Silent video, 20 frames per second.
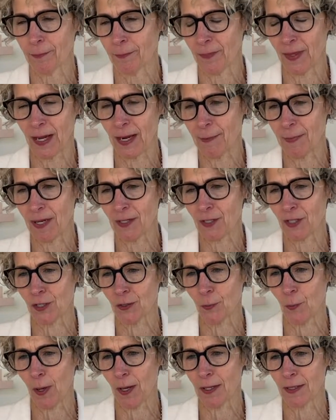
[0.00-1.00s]
that I
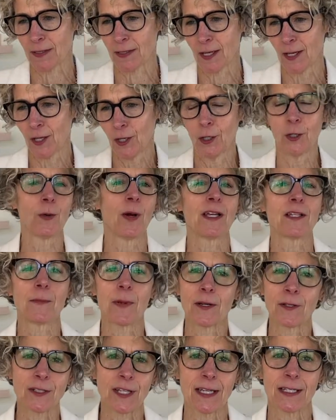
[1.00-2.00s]
mentioned was, who has
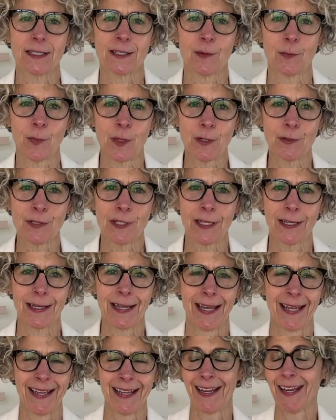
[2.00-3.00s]
better taste in music?
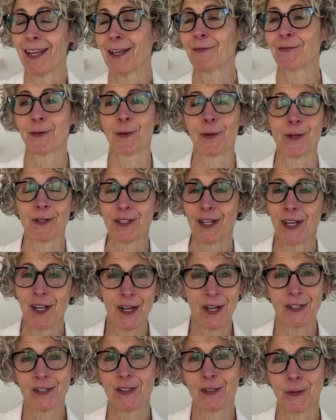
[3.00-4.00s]
He, of course,
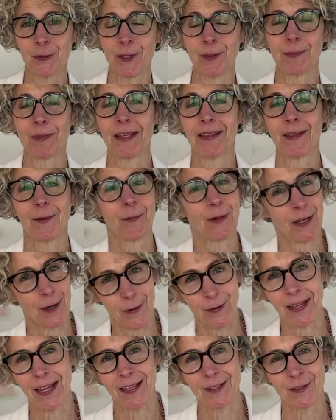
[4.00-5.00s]
assured me that we know
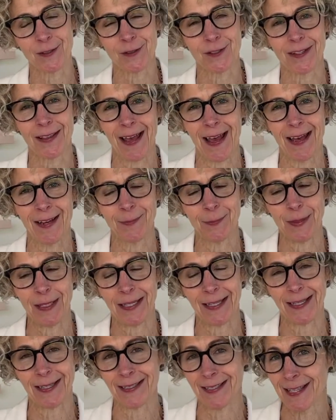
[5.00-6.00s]
the answer to that,
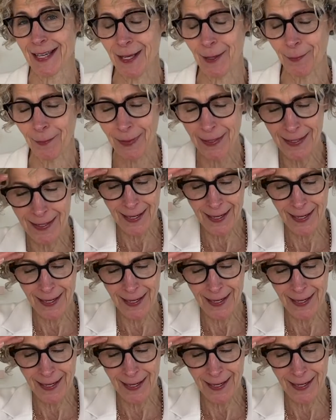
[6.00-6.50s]
meaning it is him.